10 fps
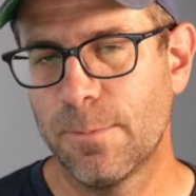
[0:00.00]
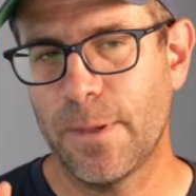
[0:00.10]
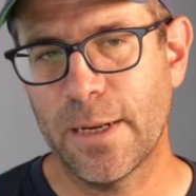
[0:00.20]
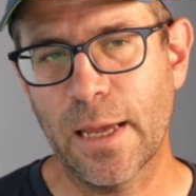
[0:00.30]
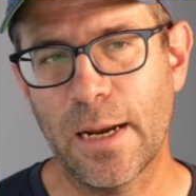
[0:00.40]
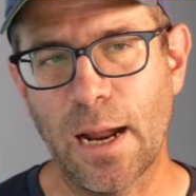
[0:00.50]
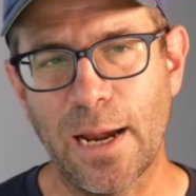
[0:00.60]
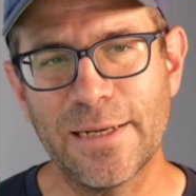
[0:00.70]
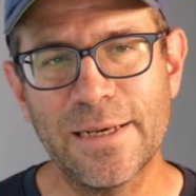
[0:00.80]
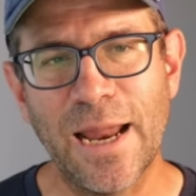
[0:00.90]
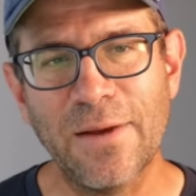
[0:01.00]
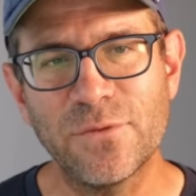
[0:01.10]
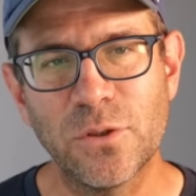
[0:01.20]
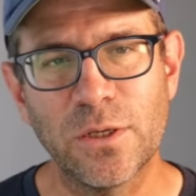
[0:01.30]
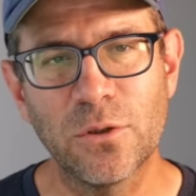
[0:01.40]
But again, I didn't have
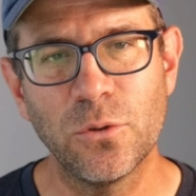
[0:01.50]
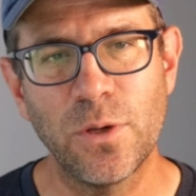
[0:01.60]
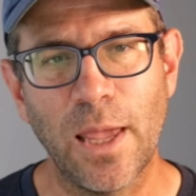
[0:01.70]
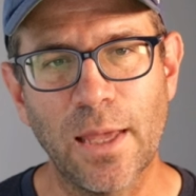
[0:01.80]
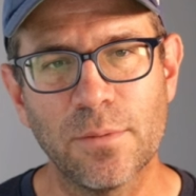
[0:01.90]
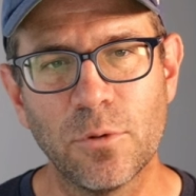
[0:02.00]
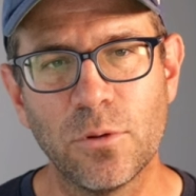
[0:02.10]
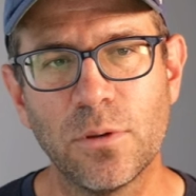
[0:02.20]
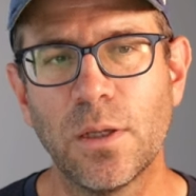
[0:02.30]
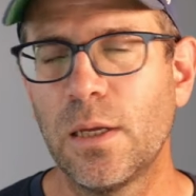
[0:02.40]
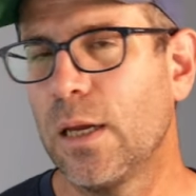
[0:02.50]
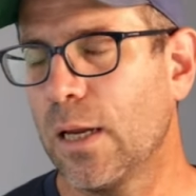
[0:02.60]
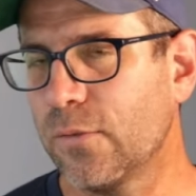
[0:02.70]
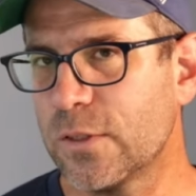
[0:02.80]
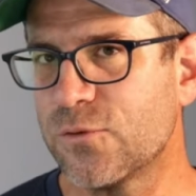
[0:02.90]
to include animal
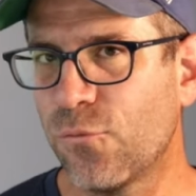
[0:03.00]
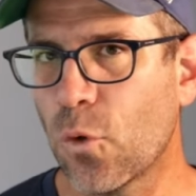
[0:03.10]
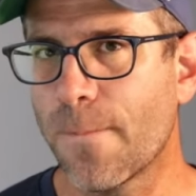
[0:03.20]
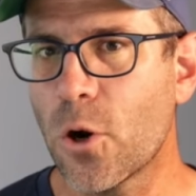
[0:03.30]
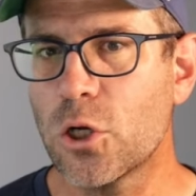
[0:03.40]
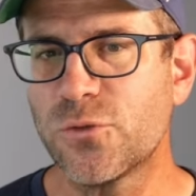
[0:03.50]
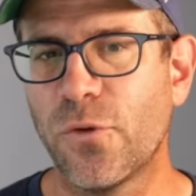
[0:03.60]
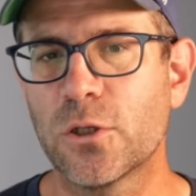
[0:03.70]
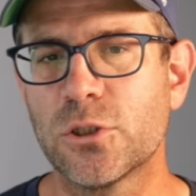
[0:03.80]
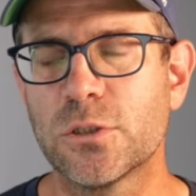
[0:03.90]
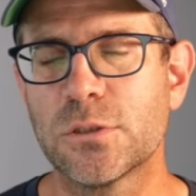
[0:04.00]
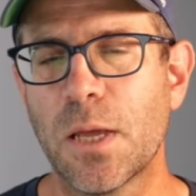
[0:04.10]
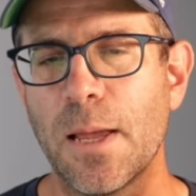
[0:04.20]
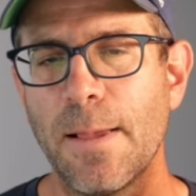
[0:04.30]
in these four merge functions